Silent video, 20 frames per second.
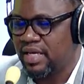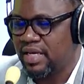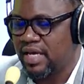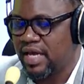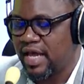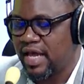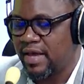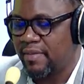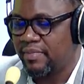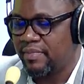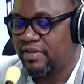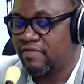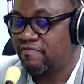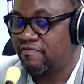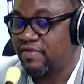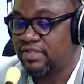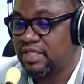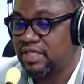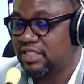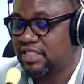They
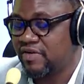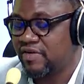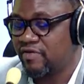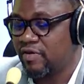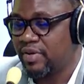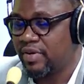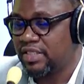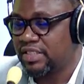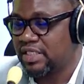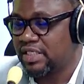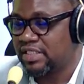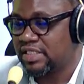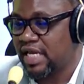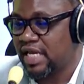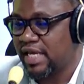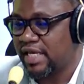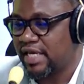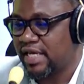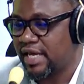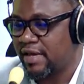visited several persons
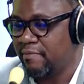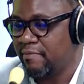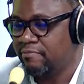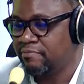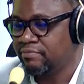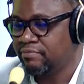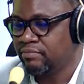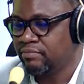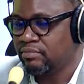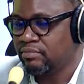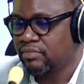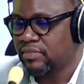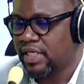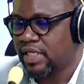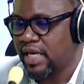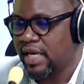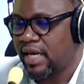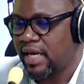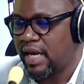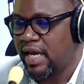like Alhaji
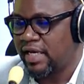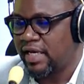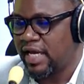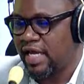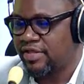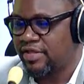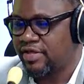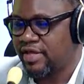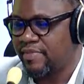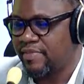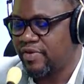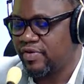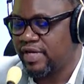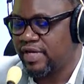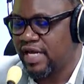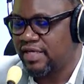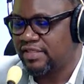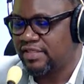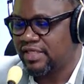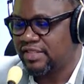Aminu
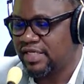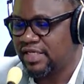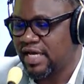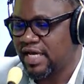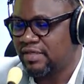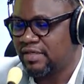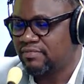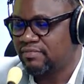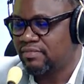Dantata,